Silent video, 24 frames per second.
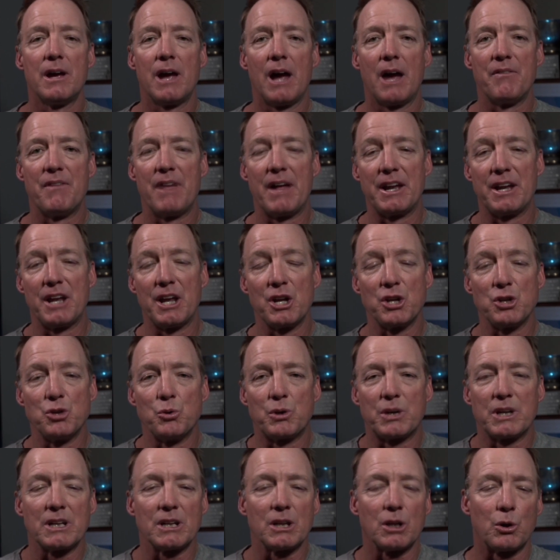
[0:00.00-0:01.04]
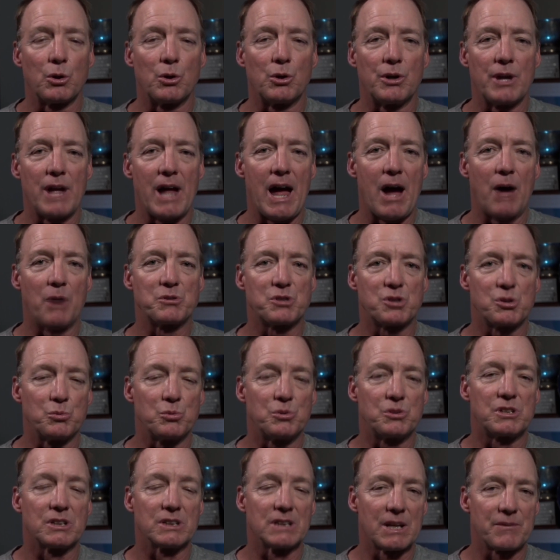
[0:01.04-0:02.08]
And then you can learn how to
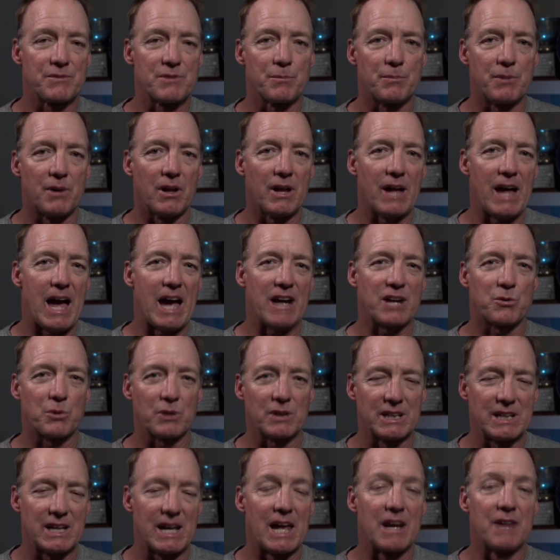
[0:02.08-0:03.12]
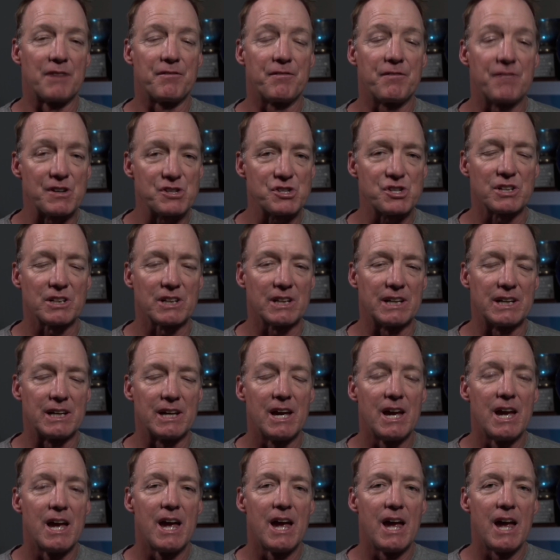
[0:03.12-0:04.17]
deliver the ball accurately and efficiently
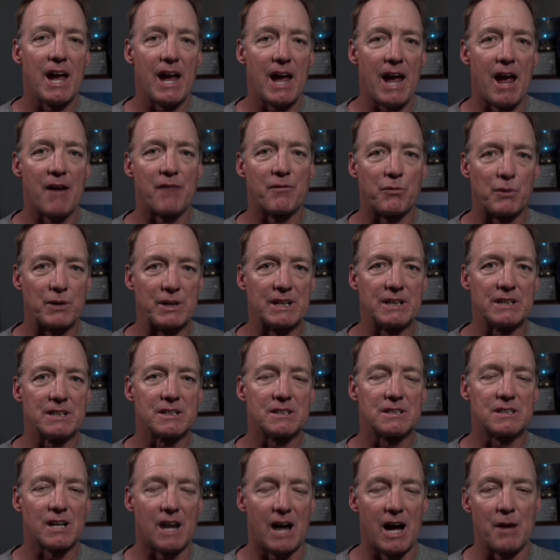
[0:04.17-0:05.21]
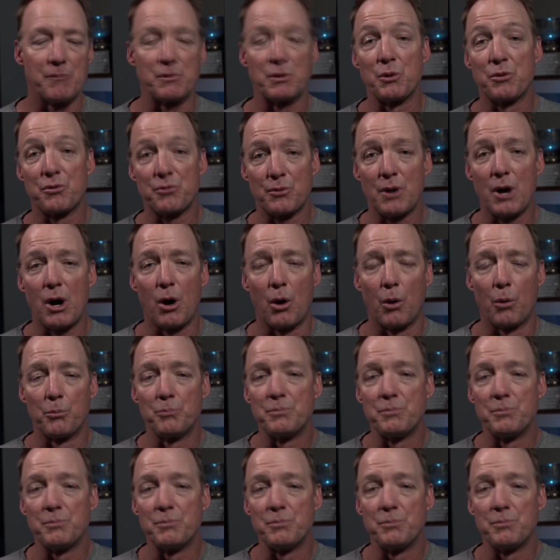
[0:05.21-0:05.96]
every time you throw.